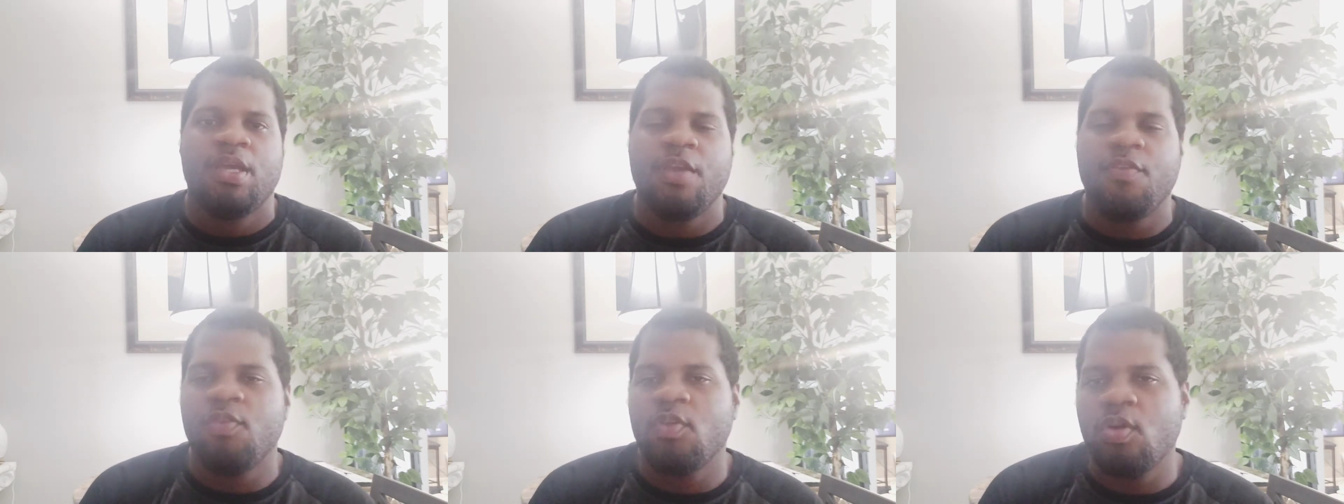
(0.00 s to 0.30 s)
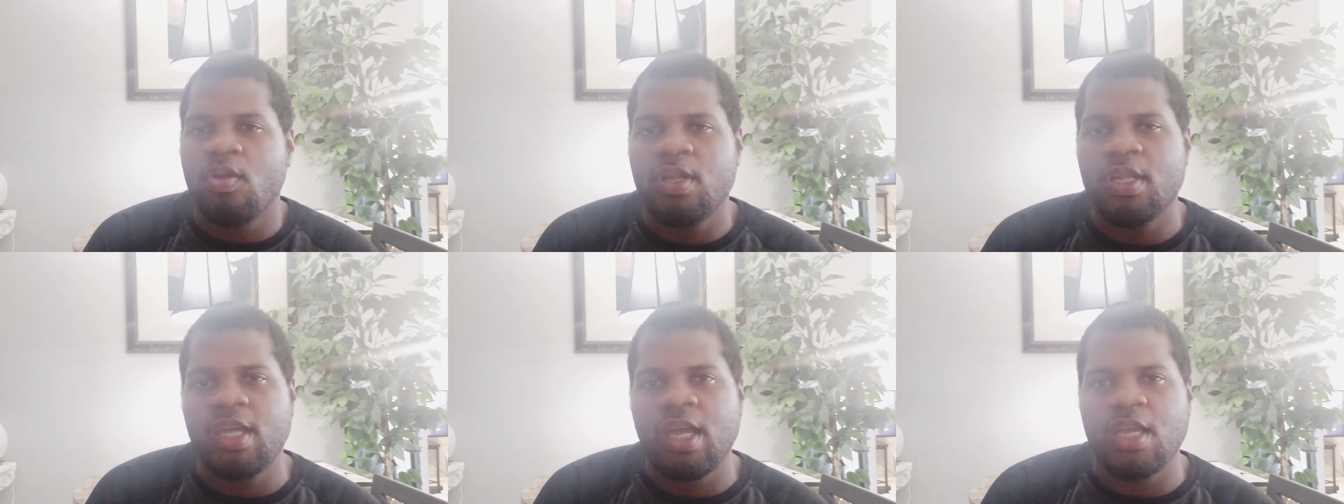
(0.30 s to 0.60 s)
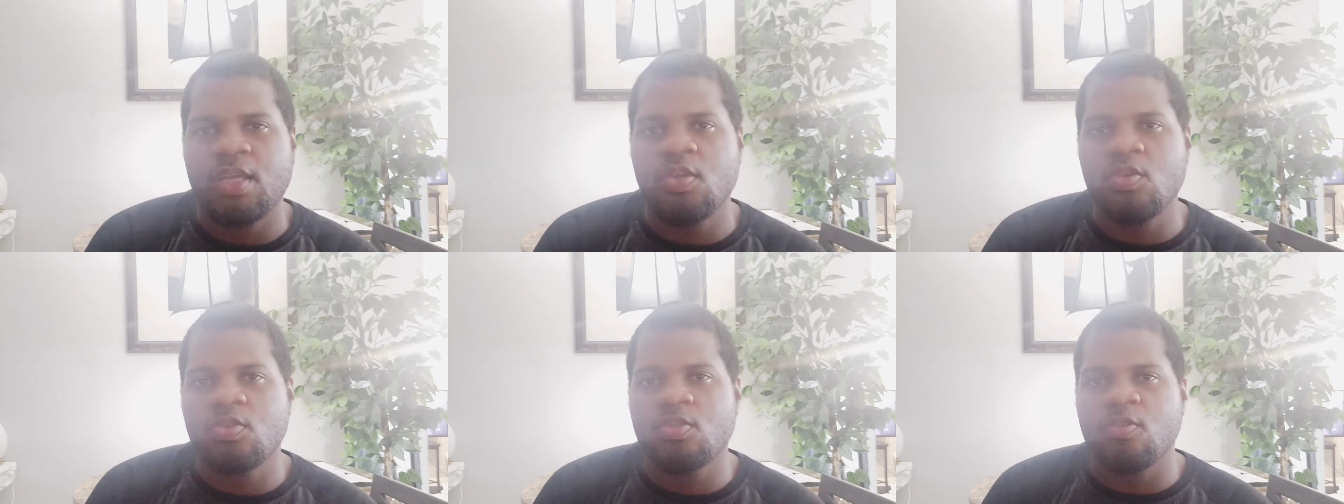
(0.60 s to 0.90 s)
If you're going to look
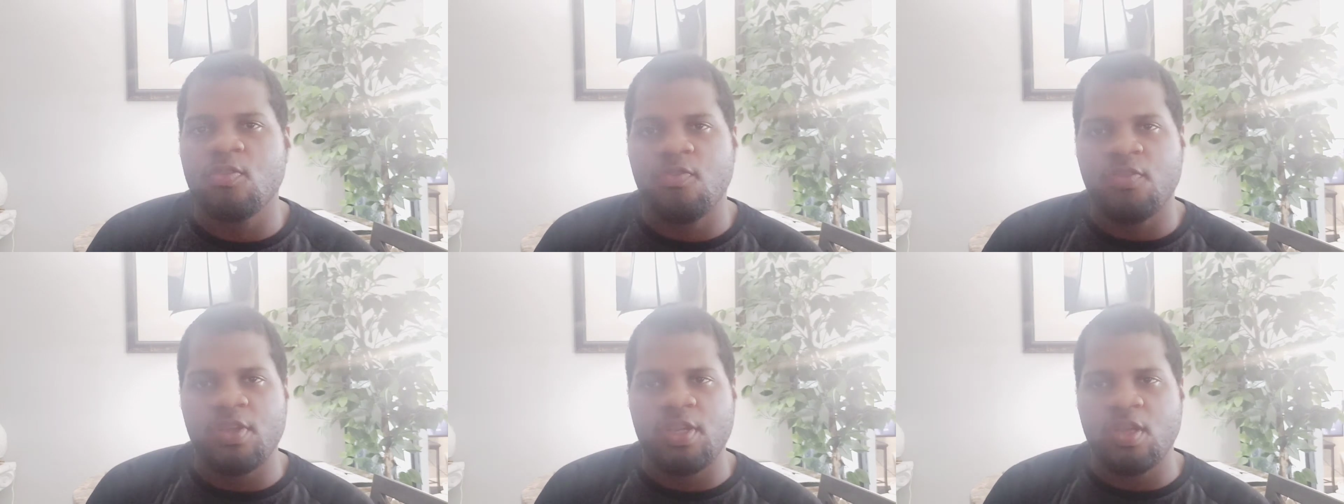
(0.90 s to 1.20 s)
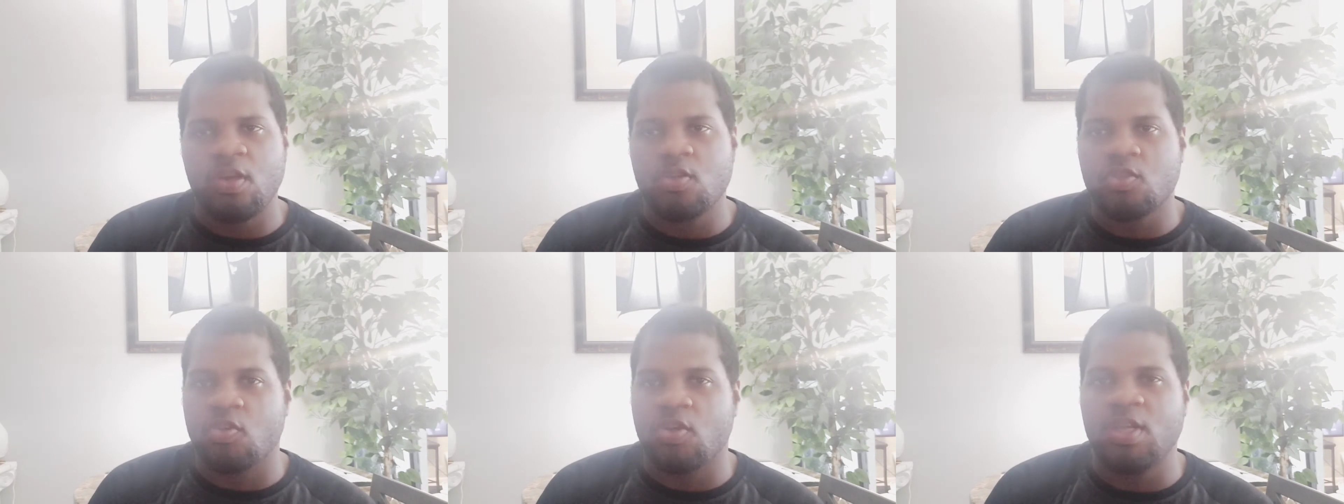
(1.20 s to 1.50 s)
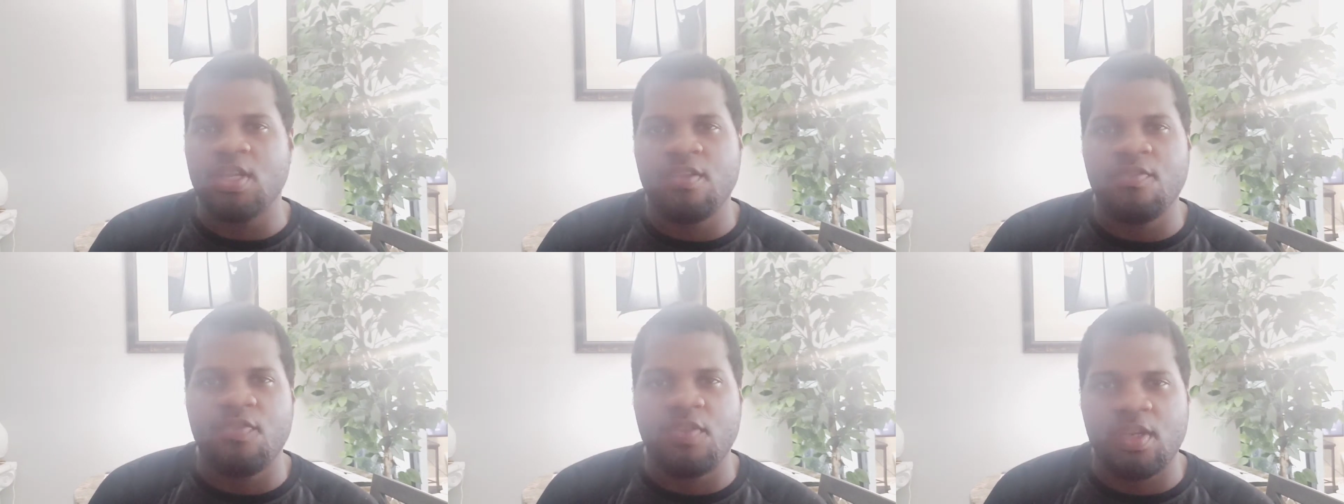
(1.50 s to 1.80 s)
at YouTube videos or
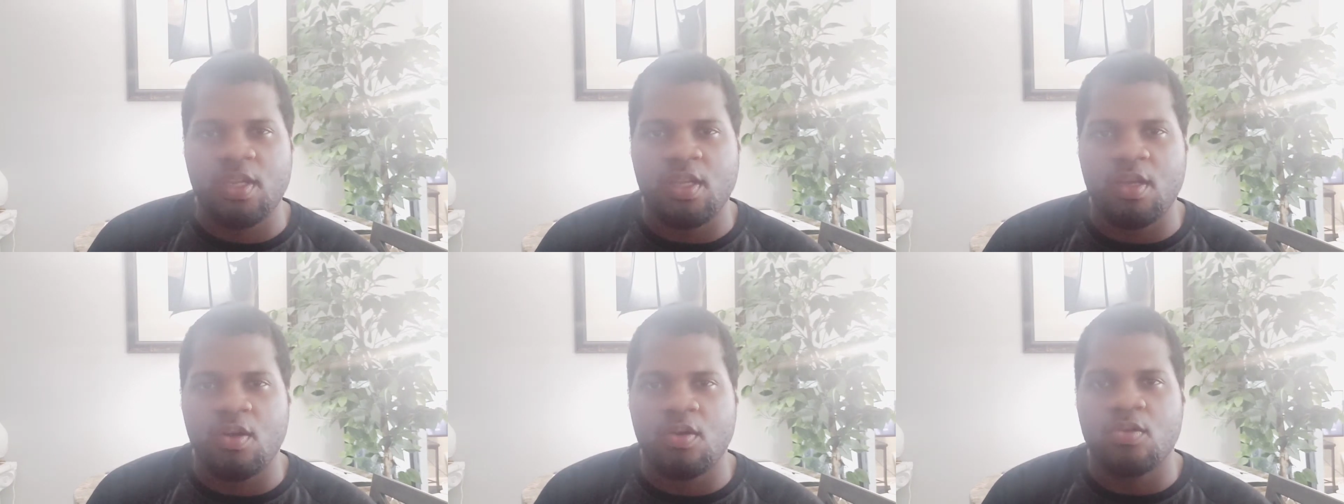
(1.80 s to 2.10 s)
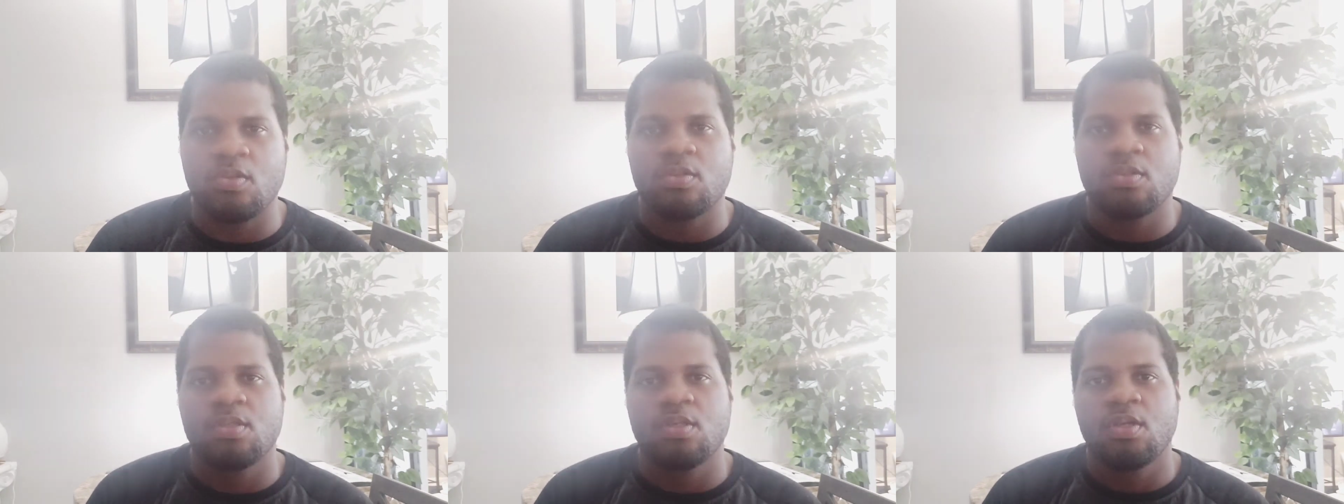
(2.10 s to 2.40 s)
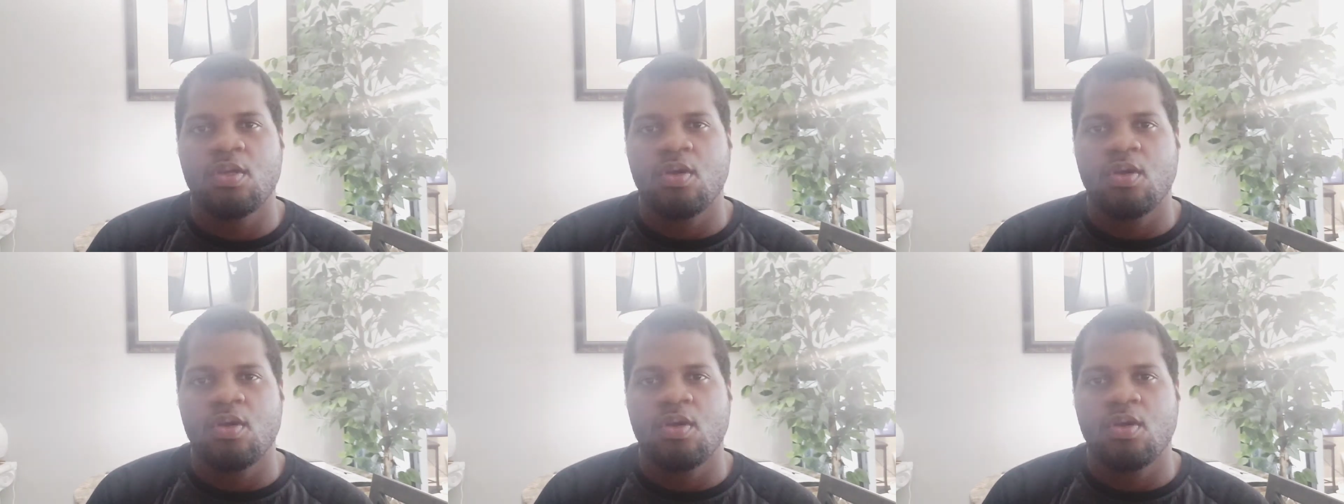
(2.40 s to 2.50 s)
any videos